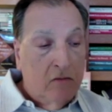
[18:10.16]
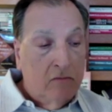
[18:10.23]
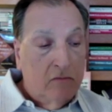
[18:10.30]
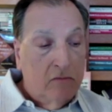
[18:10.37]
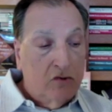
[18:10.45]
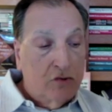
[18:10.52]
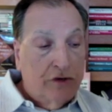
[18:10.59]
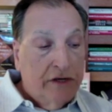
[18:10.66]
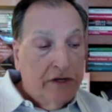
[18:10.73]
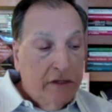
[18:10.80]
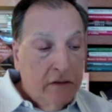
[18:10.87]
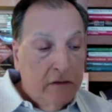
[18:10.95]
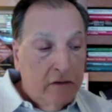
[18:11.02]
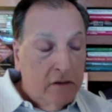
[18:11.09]

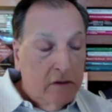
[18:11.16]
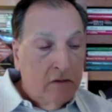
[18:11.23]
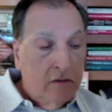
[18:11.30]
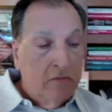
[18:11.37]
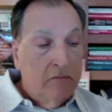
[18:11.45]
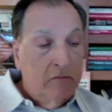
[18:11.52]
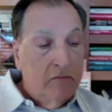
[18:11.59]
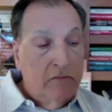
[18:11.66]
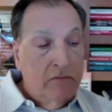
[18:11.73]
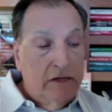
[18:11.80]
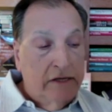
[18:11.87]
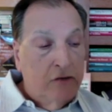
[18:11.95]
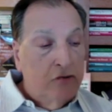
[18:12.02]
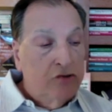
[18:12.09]
treating
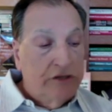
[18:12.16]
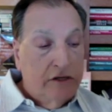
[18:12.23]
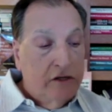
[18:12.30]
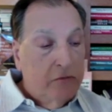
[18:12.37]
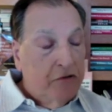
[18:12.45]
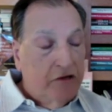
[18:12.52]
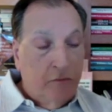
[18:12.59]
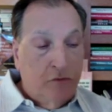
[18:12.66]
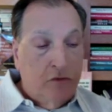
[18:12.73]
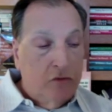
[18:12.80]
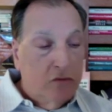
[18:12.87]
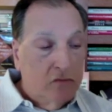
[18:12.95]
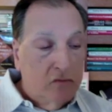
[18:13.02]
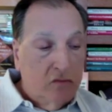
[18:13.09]
inner city
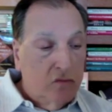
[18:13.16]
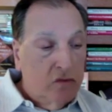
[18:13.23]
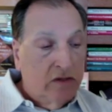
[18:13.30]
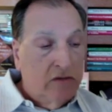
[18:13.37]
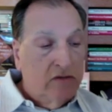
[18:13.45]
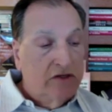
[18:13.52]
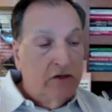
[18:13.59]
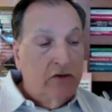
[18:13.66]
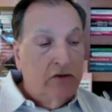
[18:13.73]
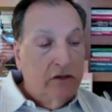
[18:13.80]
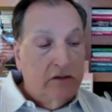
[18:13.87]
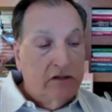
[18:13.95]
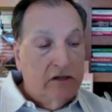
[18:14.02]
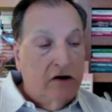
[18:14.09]
people with
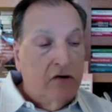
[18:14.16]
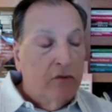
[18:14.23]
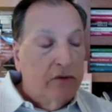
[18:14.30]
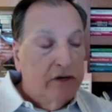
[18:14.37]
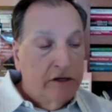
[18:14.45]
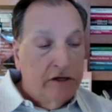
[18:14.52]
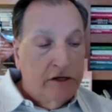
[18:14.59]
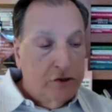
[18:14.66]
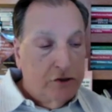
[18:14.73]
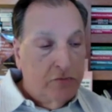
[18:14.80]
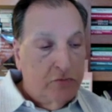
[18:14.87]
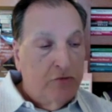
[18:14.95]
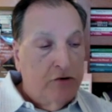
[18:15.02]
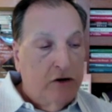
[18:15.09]
serious heroin addiction
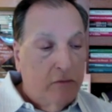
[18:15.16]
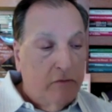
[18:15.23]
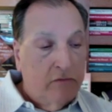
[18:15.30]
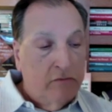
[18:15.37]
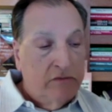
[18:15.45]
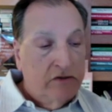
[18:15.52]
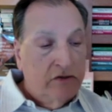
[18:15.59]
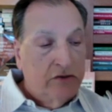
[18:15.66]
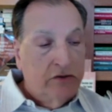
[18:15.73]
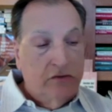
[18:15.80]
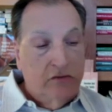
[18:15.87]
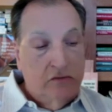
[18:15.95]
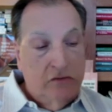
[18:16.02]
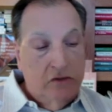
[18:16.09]
problems
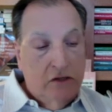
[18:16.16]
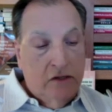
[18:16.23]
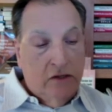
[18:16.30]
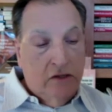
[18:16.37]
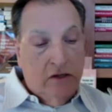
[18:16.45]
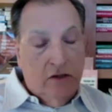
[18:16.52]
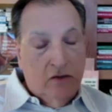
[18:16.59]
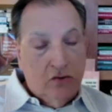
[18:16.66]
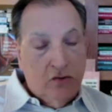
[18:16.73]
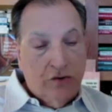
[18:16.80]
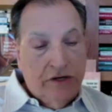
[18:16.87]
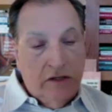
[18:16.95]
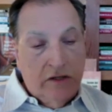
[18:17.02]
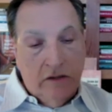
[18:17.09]
to
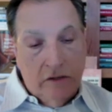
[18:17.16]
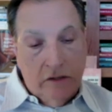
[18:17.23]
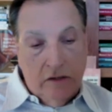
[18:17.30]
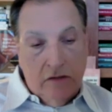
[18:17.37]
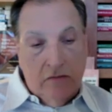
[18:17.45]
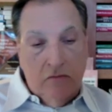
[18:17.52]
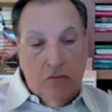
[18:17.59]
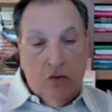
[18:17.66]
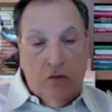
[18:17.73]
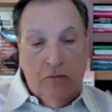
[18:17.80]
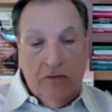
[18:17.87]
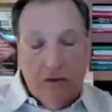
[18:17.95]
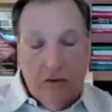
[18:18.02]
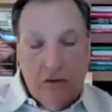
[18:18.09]
treating the more
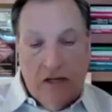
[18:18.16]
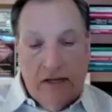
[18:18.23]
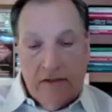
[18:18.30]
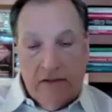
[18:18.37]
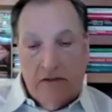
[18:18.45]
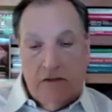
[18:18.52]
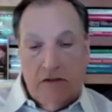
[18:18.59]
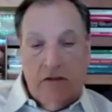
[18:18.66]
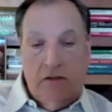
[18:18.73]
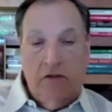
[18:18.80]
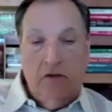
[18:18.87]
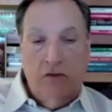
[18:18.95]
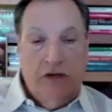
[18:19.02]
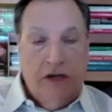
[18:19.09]
middle class
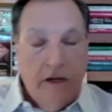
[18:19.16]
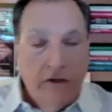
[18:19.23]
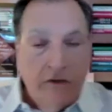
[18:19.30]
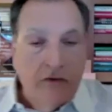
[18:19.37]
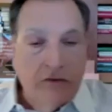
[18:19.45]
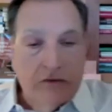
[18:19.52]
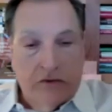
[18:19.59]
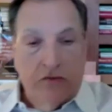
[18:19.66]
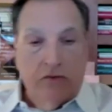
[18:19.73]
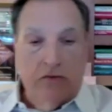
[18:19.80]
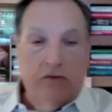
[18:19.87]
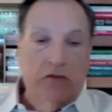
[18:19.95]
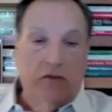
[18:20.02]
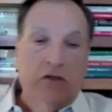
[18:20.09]
cocaine
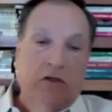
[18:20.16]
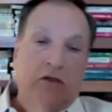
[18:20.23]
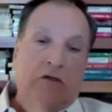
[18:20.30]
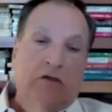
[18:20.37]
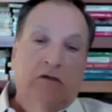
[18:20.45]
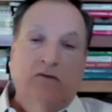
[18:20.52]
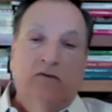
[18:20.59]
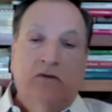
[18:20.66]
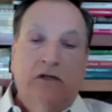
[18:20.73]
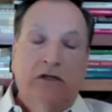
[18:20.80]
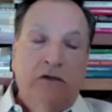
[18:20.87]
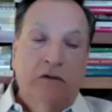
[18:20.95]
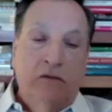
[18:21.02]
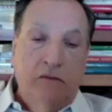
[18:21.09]
users, to
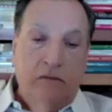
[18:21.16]
then